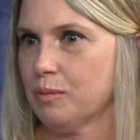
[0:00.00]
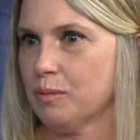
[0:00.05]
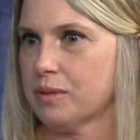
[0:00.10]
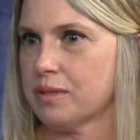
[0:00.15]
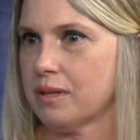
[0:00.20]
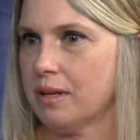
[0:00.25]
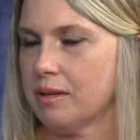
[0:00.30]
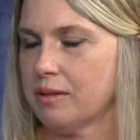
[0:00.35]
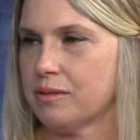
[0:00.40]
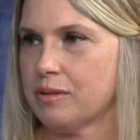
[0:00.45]
it
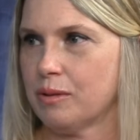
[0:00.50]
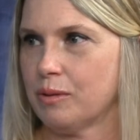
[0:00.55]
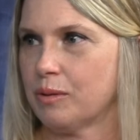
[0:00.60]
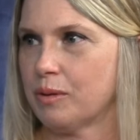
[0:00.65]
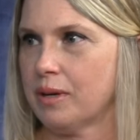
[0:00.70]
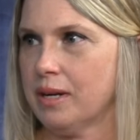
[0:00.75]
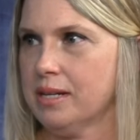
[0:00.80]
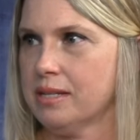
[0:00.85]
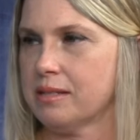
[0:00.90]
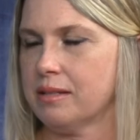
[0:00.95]
was all so
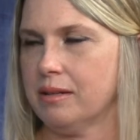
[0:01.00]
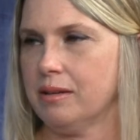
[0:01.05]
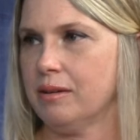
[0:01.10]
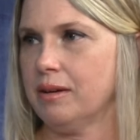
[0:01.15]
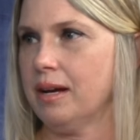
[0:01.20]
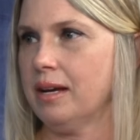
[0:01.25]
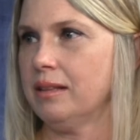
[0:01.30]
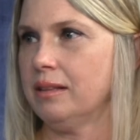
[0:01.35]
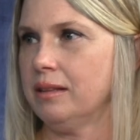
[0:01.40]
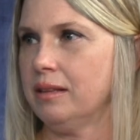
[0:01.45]
Christ centered.
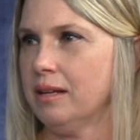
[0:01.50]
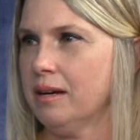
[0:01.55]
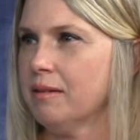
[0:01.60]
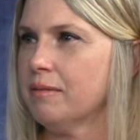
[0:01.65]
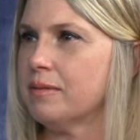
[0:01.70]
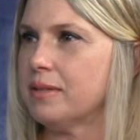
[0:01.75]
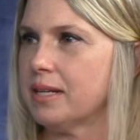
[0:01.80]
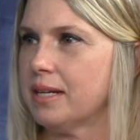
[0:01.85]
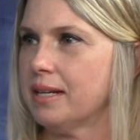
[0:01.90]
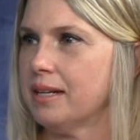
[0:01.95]
I
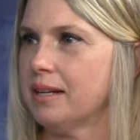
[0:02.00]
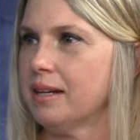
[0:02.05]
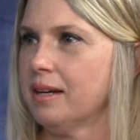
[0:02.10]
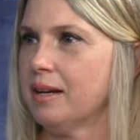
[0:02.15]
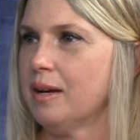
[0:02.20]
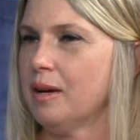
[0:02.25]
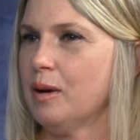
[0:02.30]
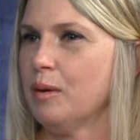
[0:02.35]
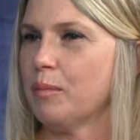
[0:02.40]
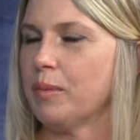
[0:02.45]
loved it,
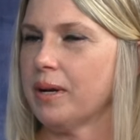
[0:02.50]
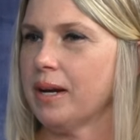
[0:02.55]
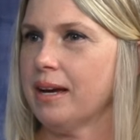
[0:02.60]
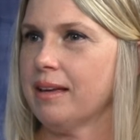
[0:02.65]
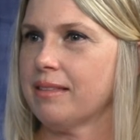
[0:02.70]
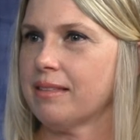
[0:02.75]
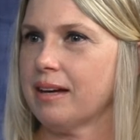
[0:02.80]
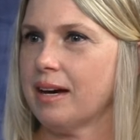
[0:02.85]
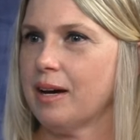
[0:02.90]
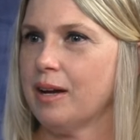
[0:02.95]
but
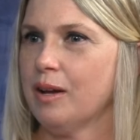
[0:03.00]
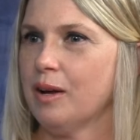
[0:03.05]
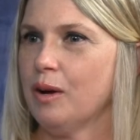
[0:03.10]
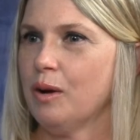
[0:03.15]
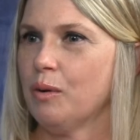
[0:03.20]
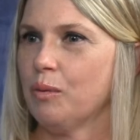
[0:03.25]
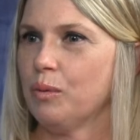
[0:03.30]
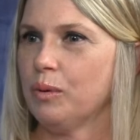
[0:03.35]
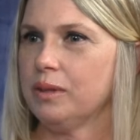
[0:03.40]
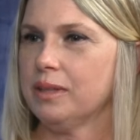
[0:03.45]
I thought,
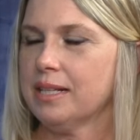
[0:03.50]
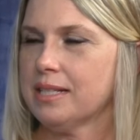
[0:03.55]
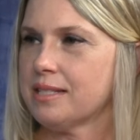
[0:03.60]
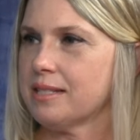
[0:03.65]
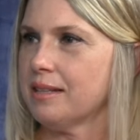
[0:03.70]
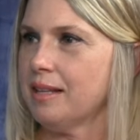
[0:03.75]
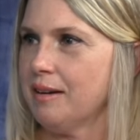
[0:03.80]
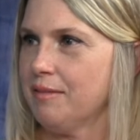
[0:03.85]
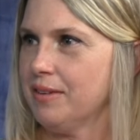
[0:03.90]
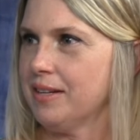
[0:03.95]
well,
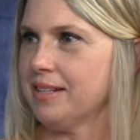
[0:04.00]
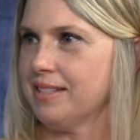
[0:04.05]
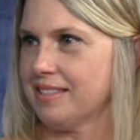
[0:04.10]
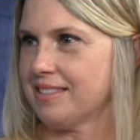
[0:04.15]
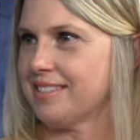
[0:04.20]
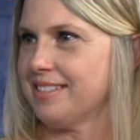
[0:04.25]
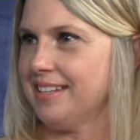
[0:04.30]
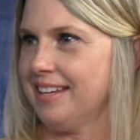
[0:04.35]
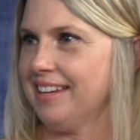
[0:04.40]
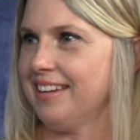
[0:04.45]
let's love it and
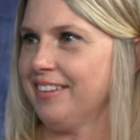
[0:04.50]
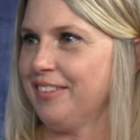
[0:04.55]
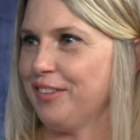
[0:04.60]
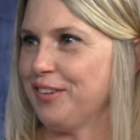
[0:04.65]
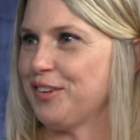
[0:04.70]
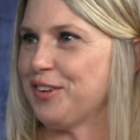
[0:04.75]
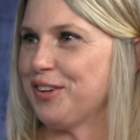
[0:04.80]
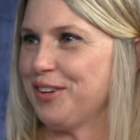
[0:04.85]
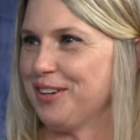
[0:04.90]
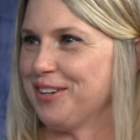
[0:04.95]
stay in
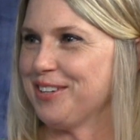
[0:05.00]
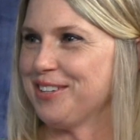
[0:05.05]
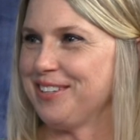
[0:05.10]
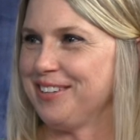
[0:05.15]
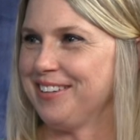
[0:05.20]
the church.